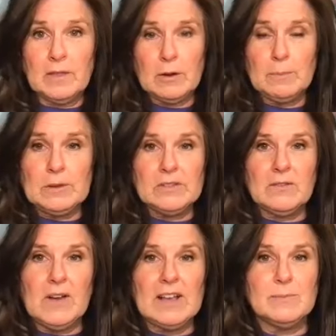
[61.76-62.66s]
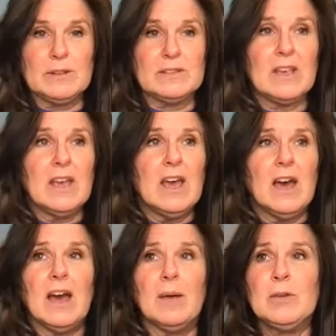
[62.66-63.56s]
their abusive husbands.
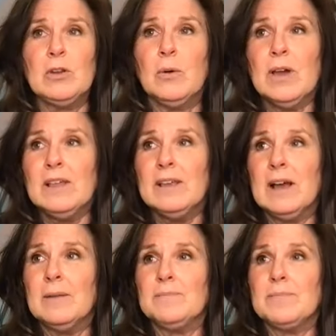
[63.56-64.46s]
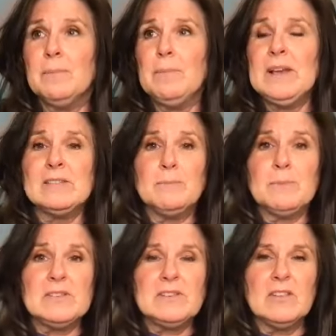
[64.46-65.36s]
The biggest
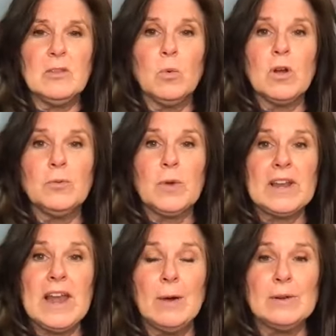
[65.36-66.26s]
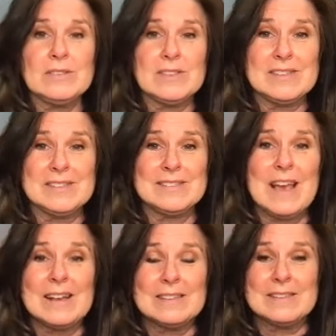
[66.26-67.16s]
business in the world right now is the
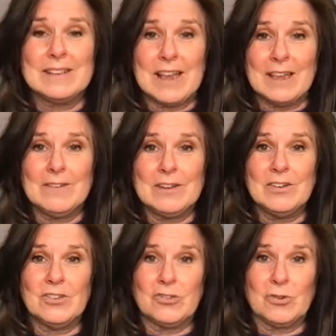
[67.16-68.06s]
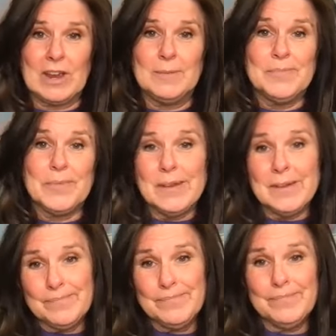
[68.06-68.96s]
sex slave industry.
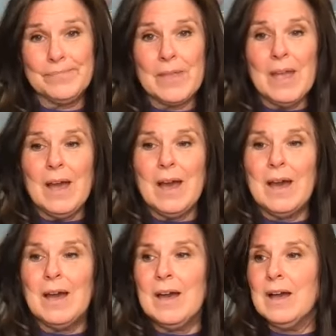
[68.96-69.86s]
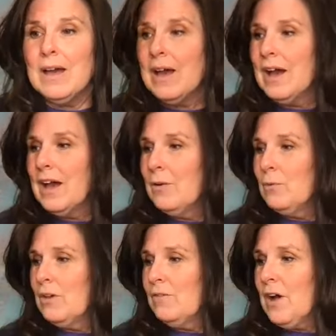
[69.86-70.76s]
We've
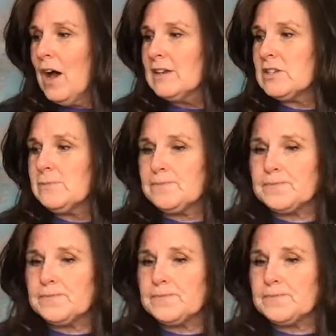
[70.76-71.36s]
got